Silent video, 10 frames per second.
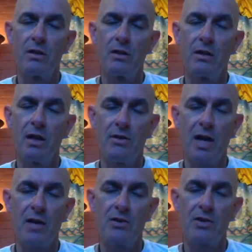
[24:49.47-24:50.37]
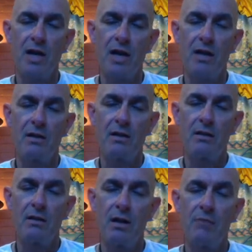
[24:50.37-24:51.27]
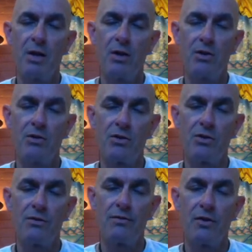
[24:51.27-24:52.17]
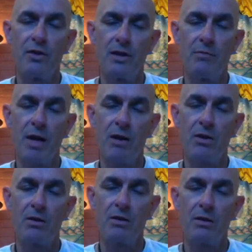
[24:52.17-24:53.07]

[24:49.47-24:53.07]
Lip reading: In that state, appearances are fully apparent.